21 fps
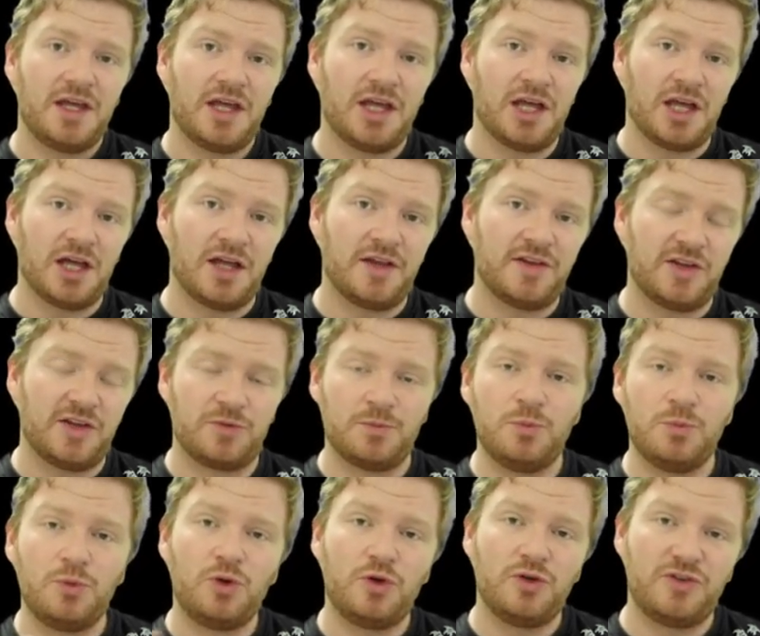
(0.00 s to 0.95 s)
there's
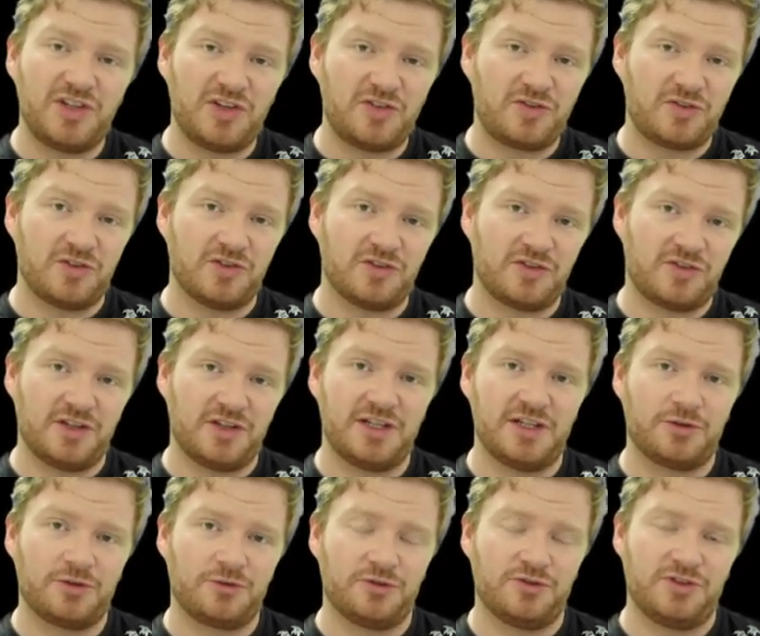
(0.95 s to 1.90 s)
more distance that
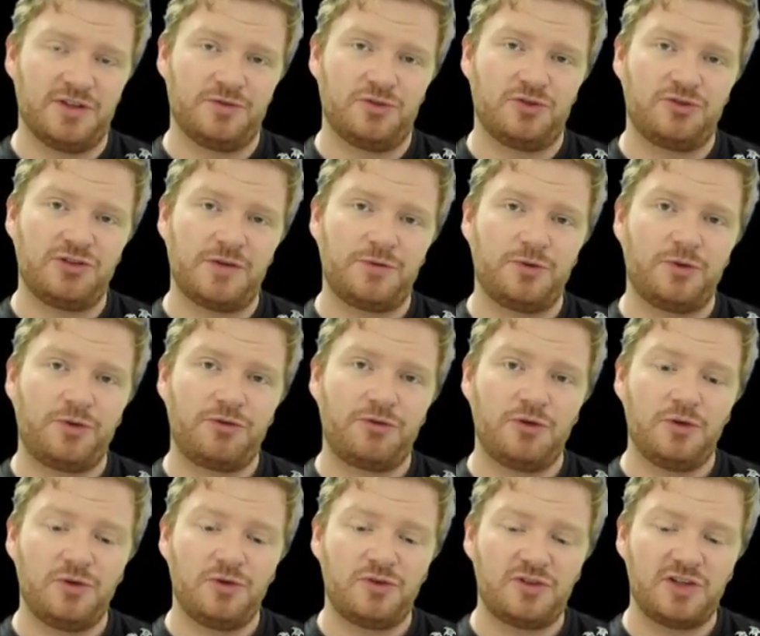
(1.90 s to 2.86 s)
the electrons have to travel
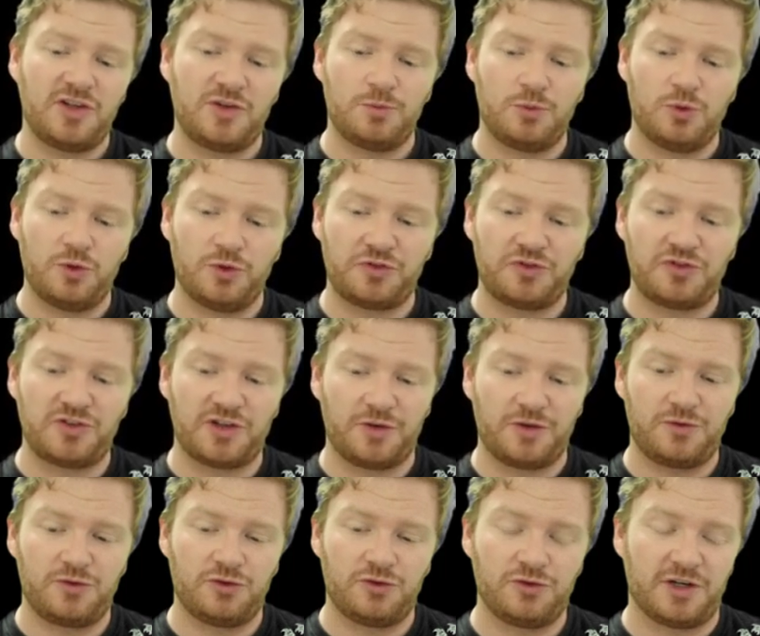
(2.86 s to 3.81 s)
through, so there's more
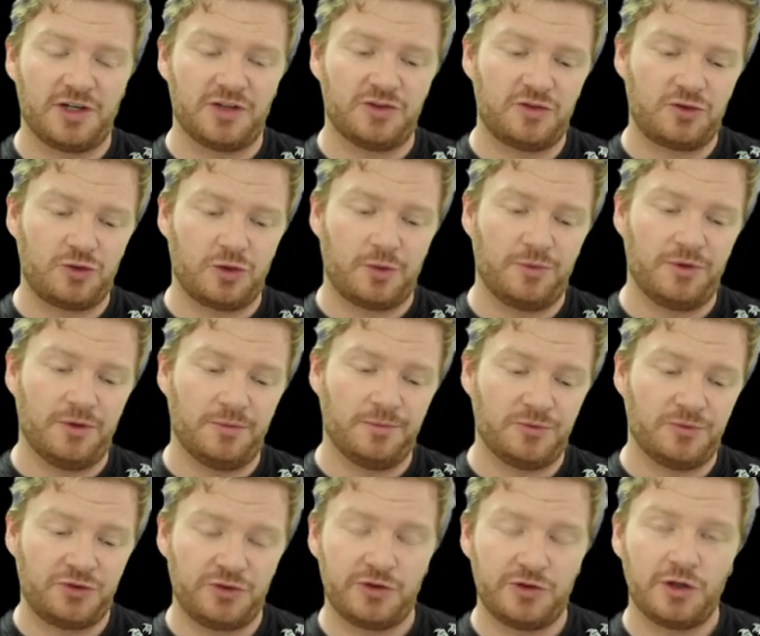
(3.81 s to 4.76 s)
stuff to try and stop
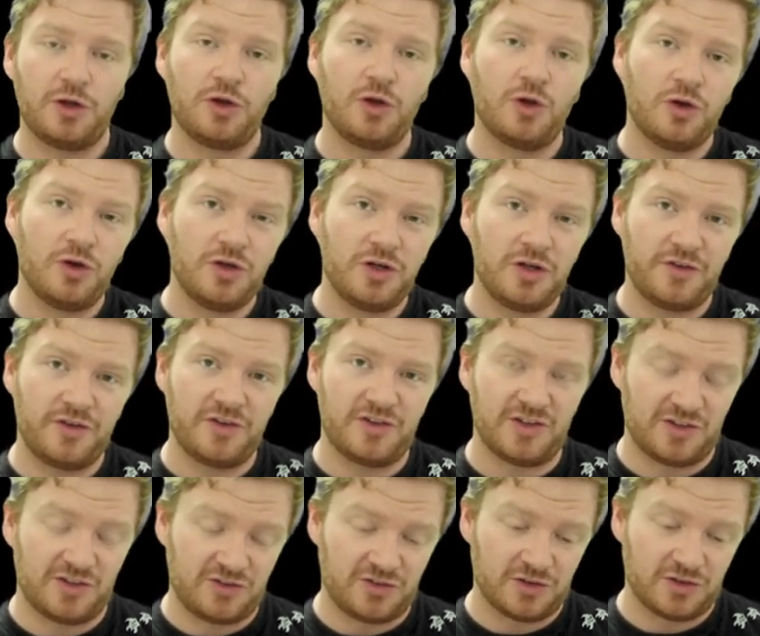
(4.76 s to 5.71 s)
them. So the longer the
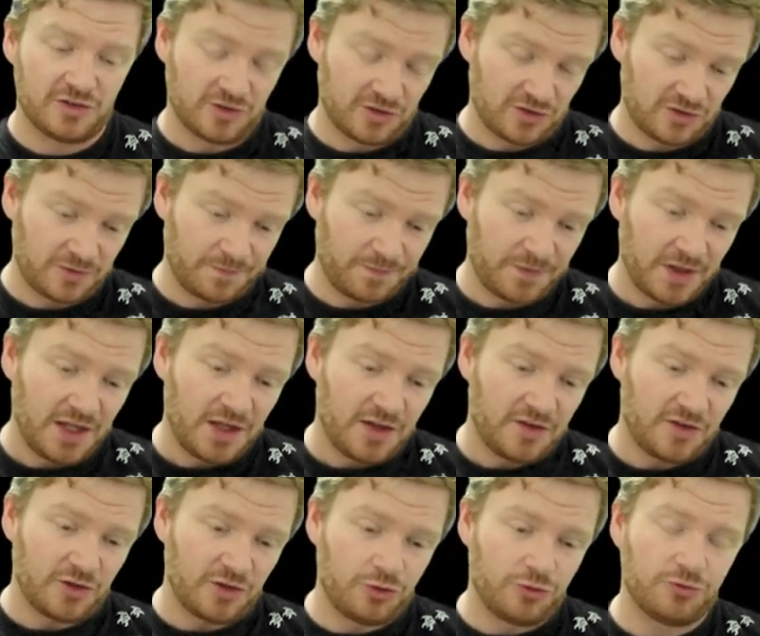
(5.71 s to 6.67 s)
distance,
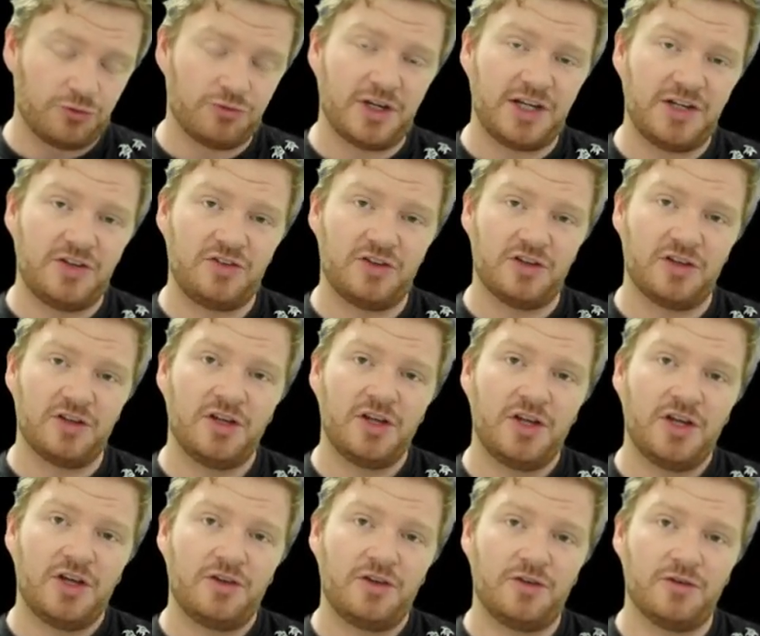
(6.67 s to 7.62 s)
the greater
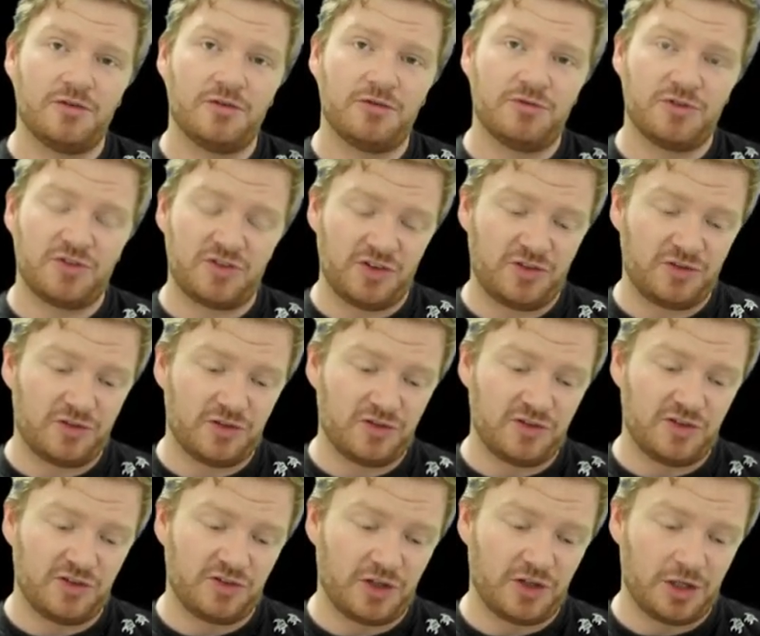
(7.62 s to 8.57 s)
the
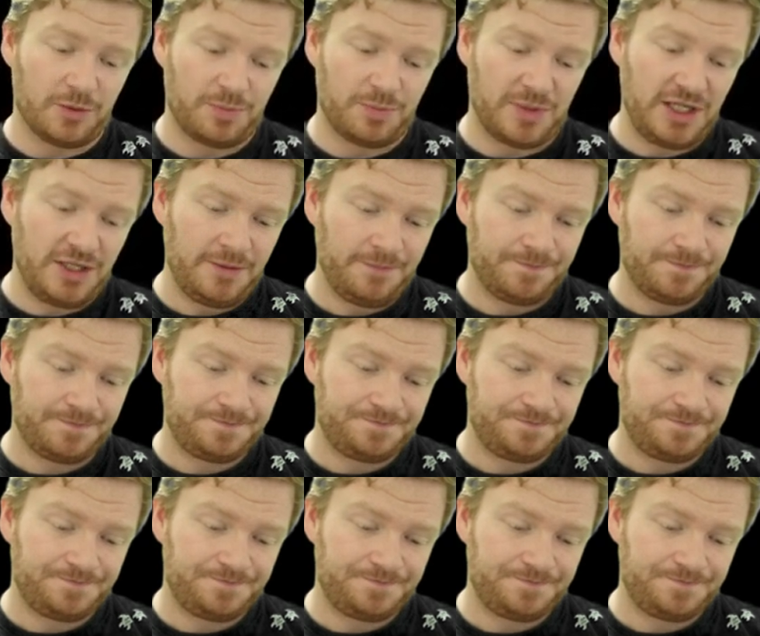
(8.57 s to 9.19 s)
resistance is going to be.